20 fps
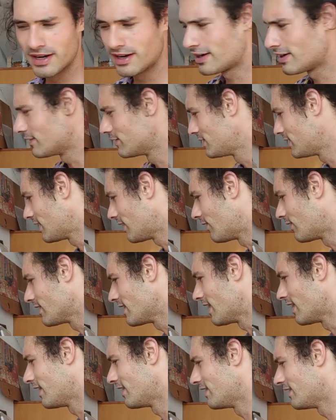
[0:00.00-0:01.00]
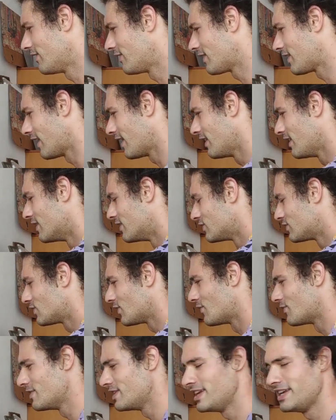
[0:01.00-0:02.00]
around here. Oh yeah, okay.
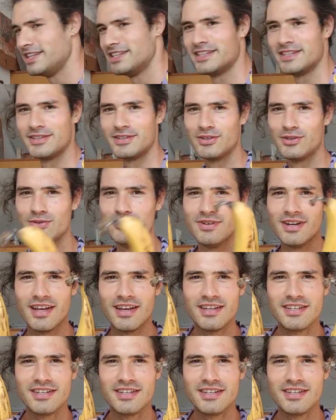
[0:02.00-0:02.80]
So we need two